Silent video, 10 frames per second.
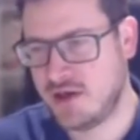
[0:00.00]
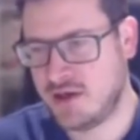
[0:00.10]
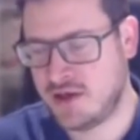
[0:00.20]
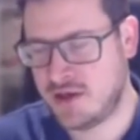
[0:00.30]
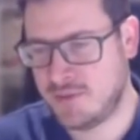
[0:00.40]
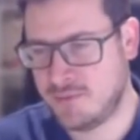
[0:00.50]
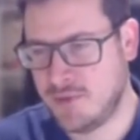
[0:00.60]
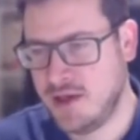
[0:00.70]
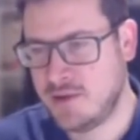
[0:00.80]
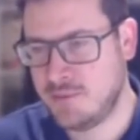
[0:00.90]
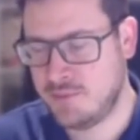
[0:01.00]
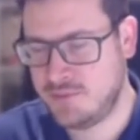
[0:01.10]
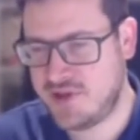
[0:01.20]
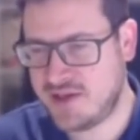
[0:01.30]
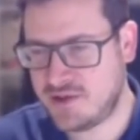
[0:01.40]

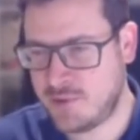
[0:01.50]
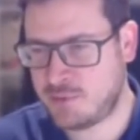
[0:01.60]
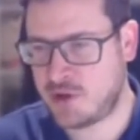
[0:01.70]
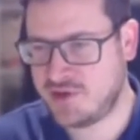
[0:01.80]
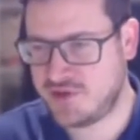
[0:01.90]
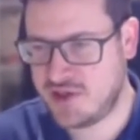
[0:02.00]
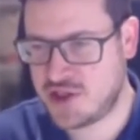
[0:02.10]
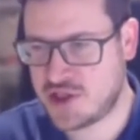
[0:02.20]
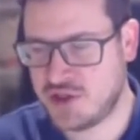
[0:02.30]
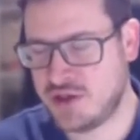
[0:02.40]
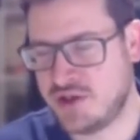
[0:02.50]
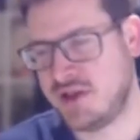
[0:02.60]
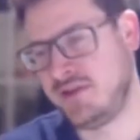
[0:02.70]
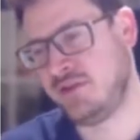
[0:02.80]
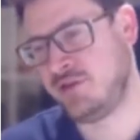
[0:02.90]
data memorization
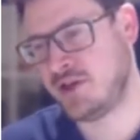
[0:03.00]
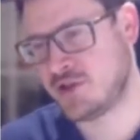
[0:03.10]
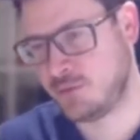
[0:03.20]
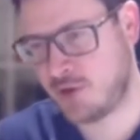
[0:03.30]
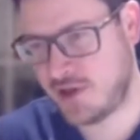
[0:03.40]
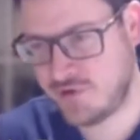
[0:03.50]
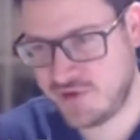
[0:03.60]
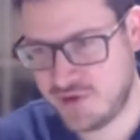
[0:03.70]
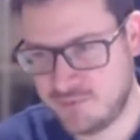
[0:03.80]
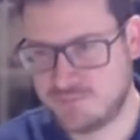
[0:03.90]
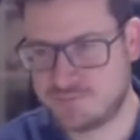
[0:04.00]
and differential privacy.